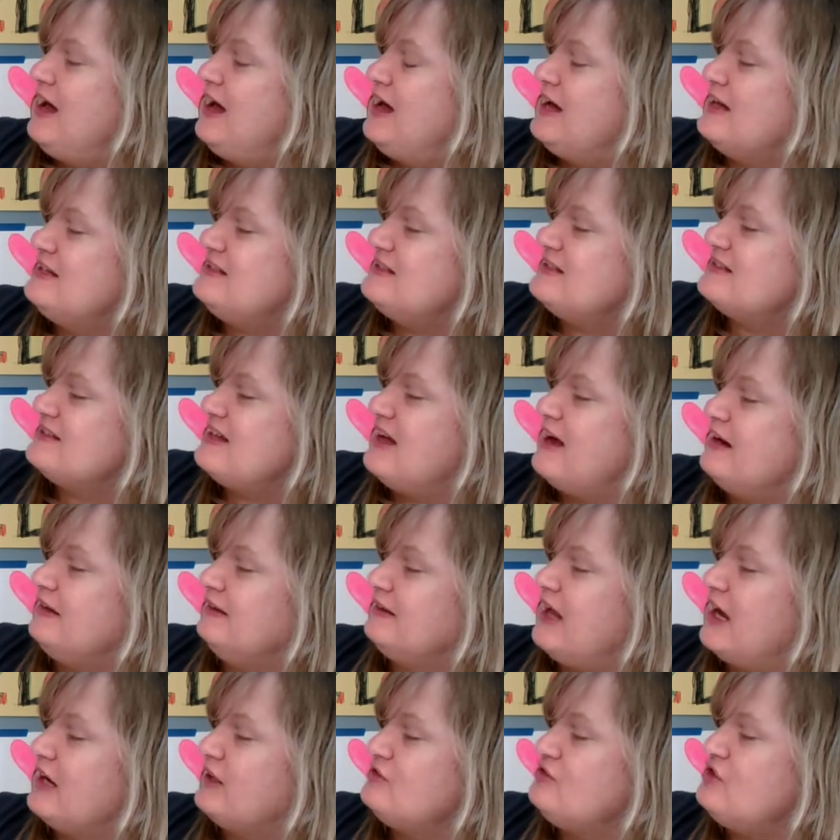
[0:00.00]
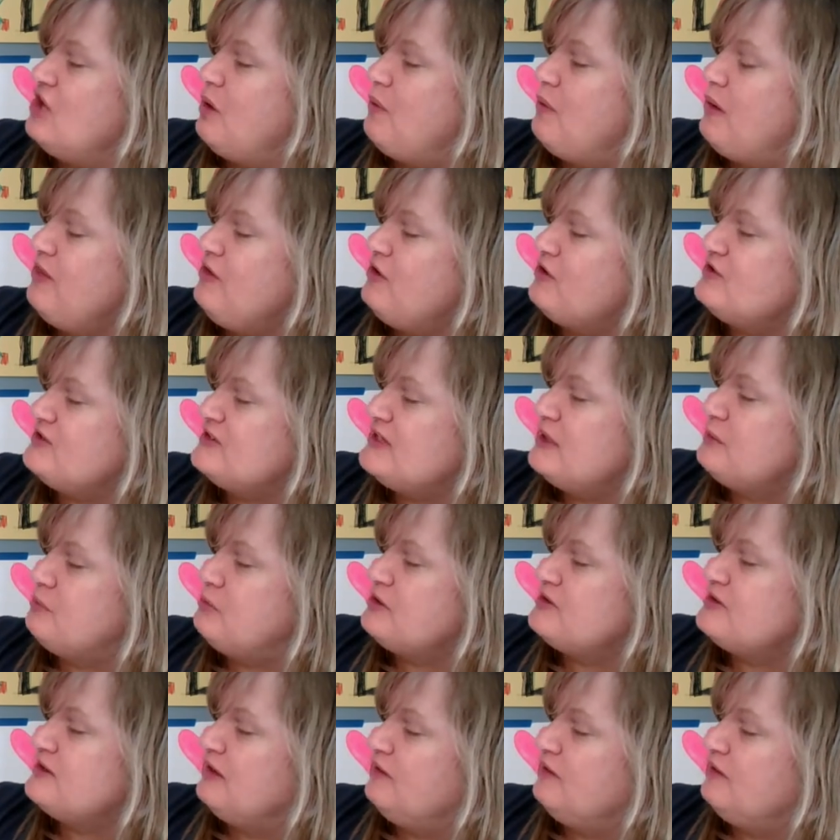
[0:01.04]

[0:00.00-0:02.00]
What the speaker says: A design like no other zebras